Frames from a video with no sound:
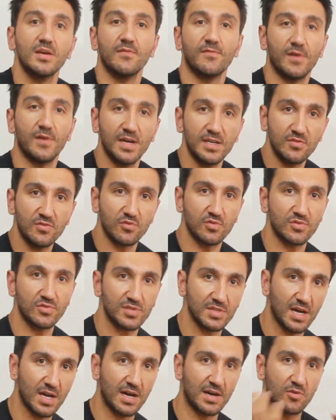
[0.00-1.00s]
fine
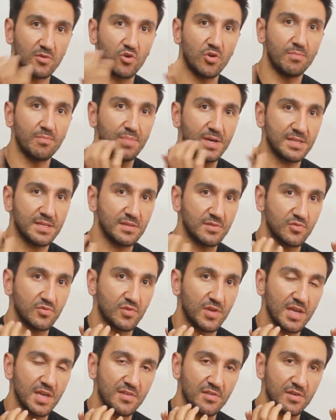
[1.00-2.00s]
roots are compacted
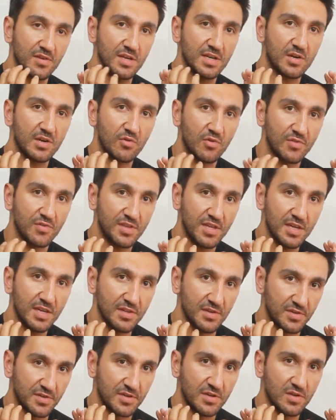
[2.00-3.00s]
together in a
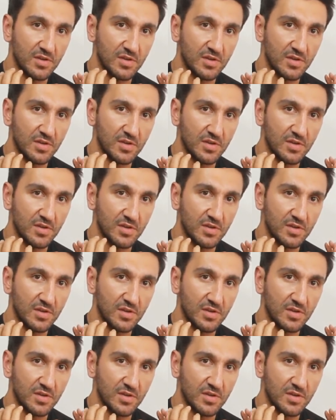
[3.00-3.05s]
container,